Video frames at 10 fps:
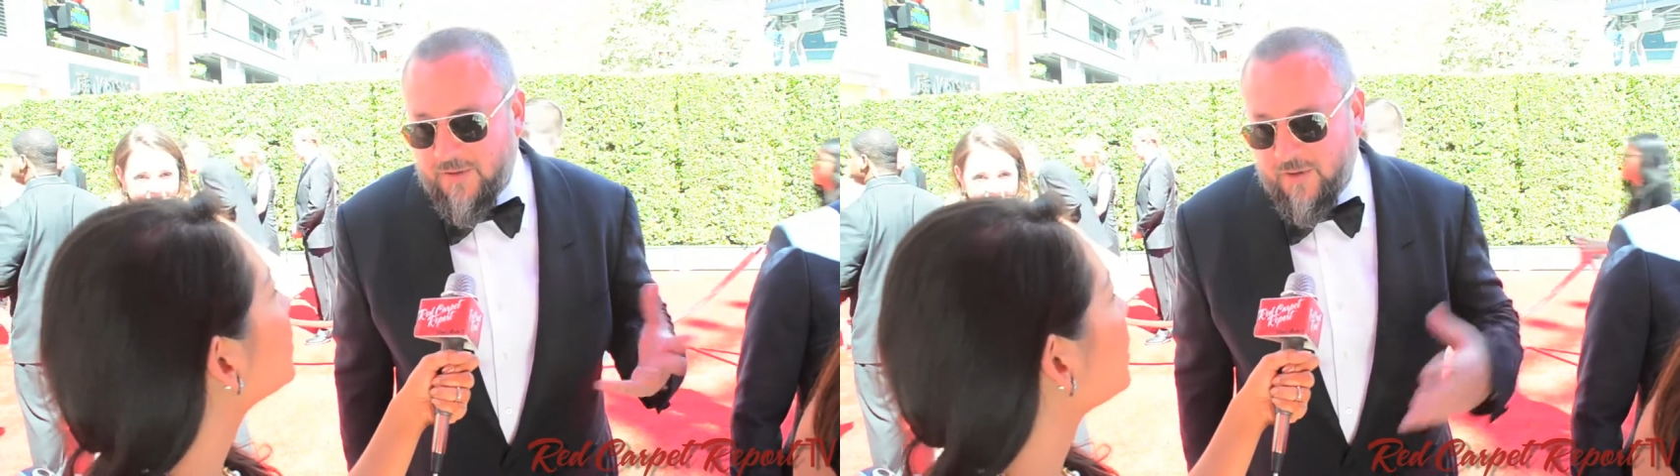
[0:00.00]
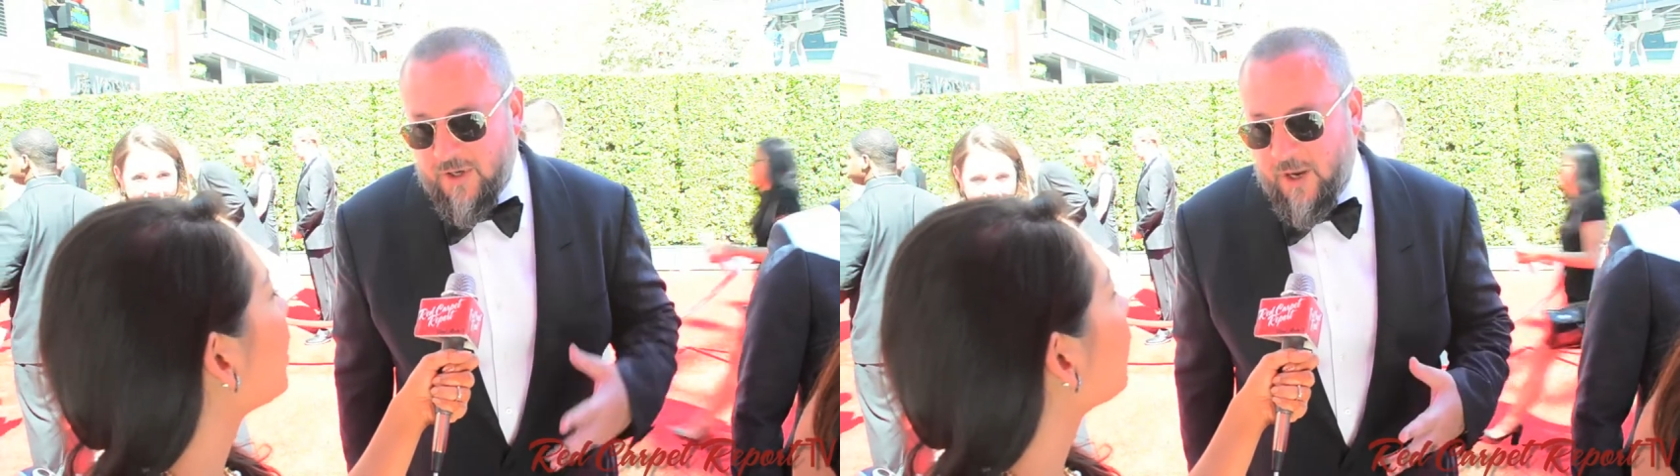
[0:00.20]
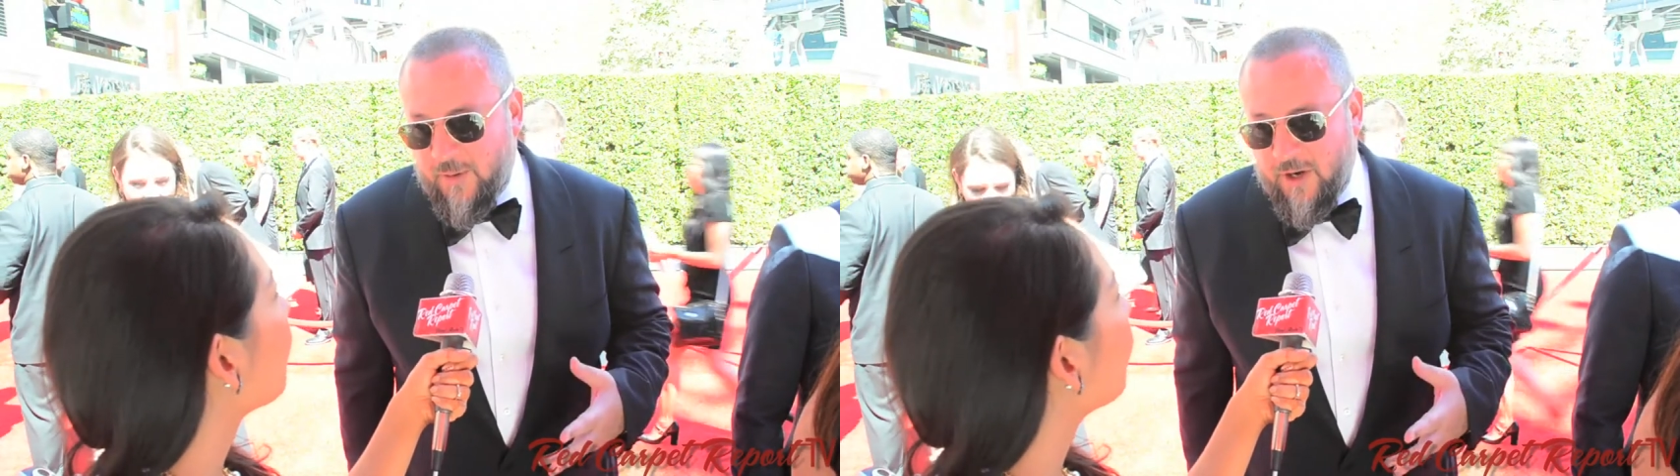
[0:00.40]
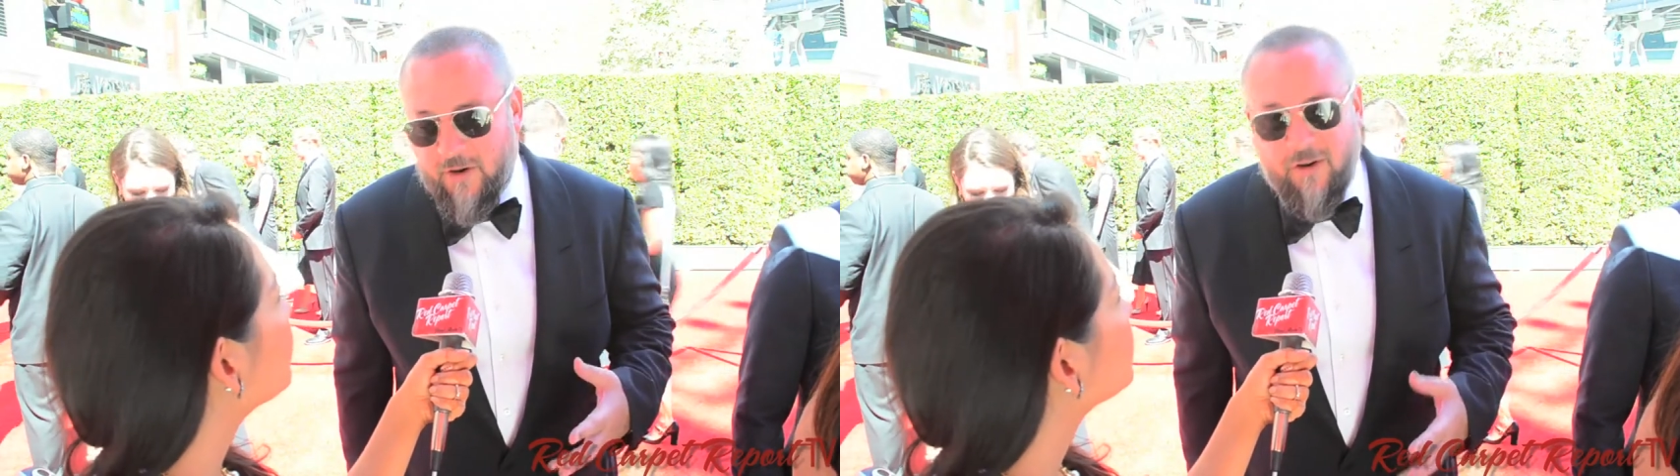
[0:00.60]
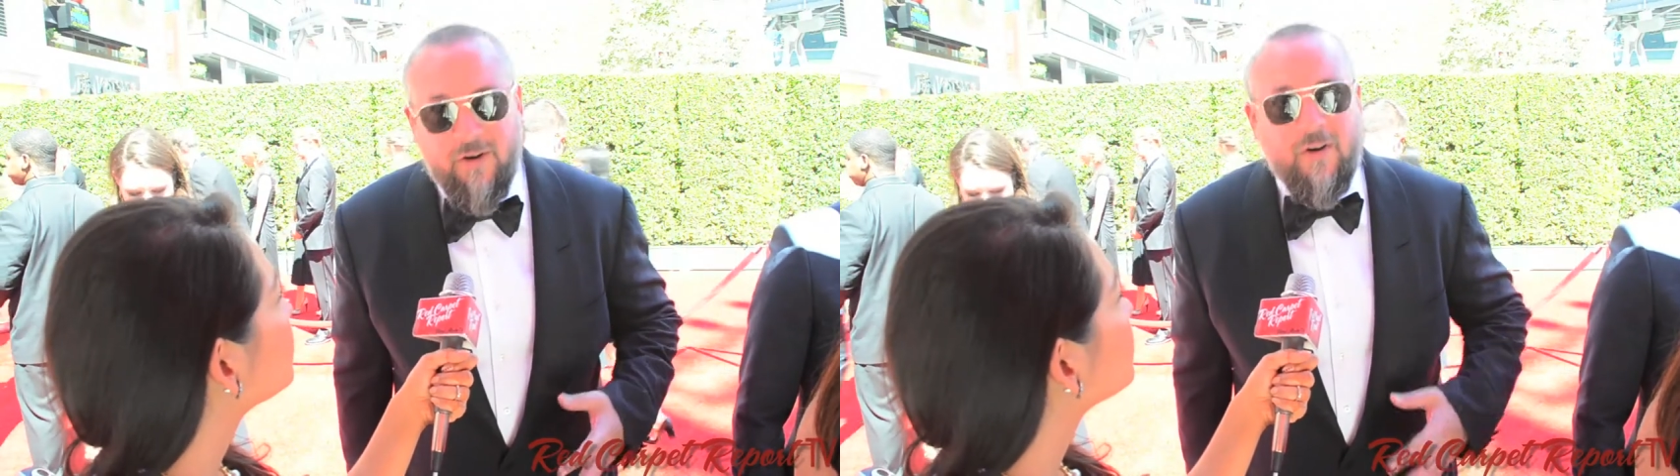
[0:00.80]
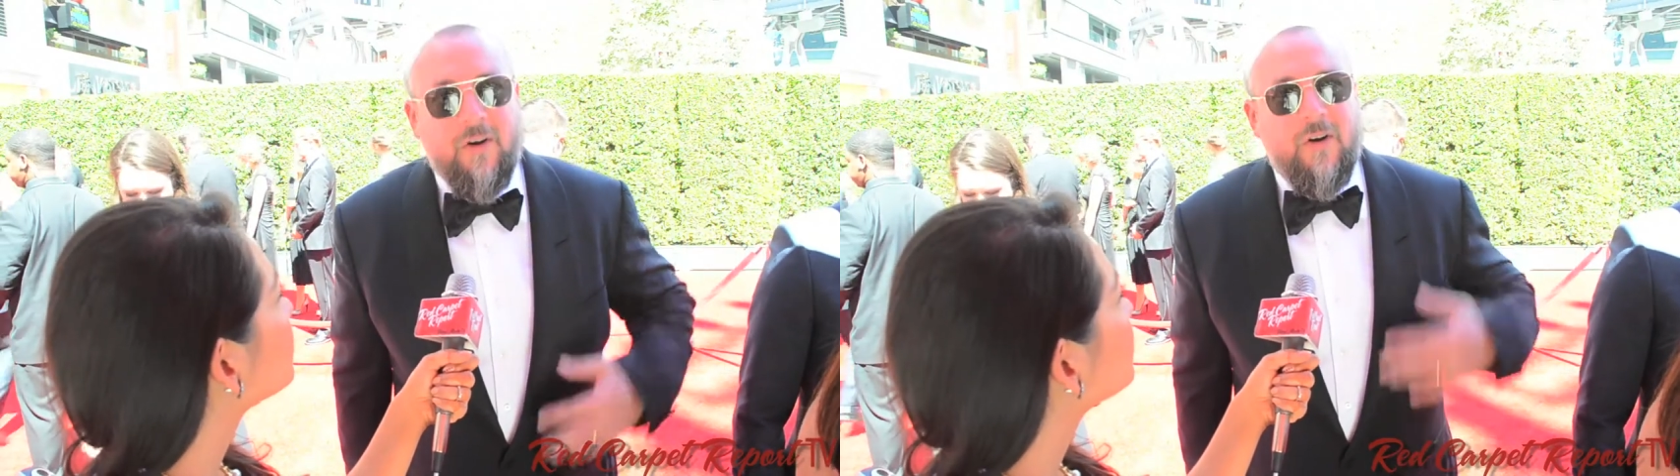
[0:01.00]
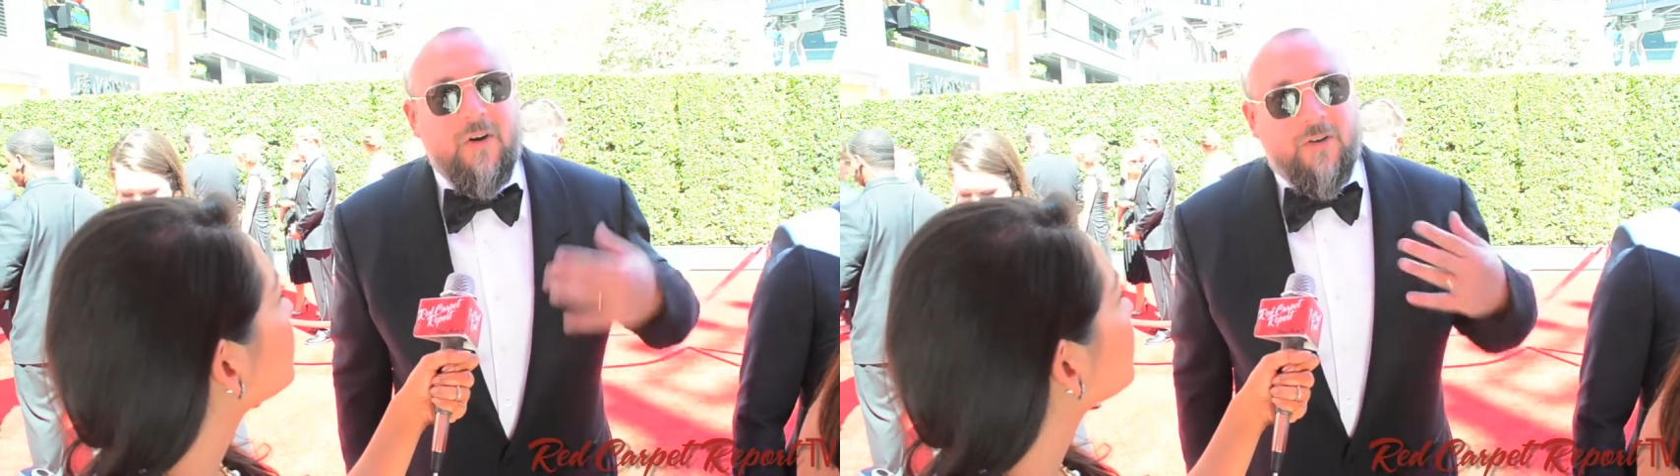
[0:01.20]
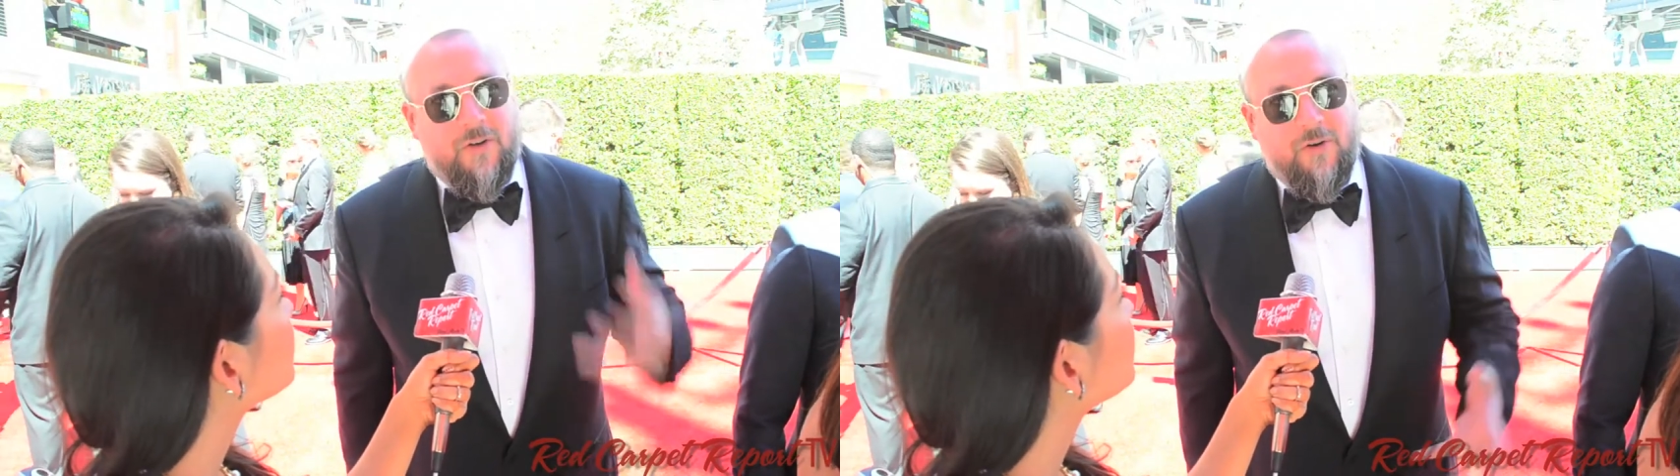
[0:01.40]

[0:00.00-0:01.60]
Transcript: so to come here to